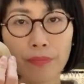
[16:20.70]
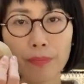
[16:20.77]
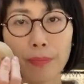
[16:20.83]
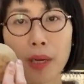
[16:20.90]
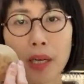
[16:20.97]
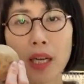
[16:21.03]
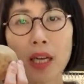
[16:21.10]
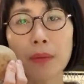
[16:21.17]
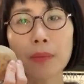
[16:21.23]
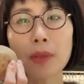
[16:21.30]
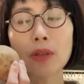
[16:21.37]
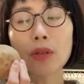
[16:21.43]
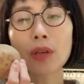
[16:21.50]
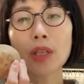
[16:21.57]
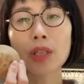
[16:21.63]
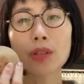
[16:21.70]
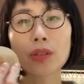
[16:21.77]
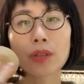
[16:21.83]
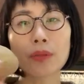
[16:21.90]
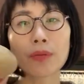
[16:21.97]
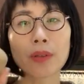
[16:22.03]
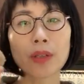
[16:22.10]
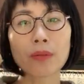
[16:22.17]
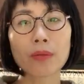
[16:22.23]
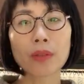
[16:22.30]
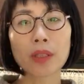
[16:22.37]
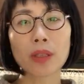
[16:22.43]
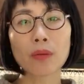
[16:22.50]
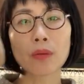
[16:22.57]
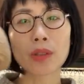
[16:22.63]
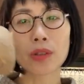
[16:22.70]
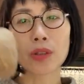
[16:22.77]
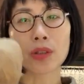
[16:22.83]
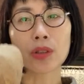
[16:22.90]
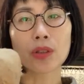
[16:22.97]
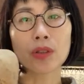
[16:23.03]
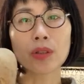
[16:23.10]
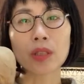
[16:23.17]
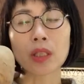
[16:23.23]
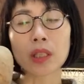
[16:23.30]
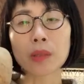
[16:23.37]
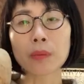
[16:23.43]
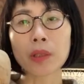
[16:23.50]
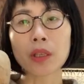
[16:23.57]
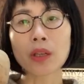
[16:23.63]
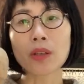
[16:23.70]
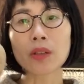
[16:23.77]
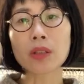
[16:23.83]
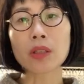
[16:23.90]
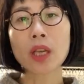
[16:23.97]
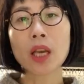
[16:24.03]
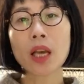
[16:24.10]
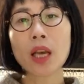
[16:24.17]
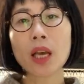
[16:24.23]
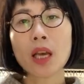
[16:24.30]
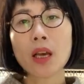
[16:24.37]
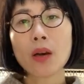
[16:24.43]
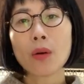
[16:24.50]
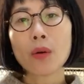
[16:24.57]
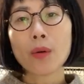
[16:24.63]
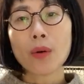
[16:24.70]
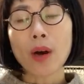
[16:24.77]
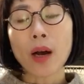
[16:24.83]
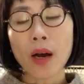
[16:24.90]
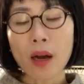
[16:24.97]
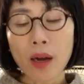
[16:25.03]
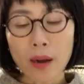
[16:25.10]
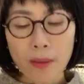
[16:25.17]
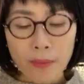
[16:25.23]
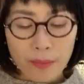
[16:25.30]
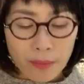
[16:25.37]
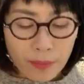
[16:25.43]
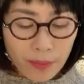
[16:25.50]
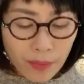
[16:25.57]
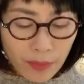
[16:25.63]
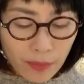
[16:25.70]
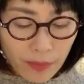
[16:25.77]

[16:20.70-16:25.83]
but I'm not quite sure if I really want to use this because, um,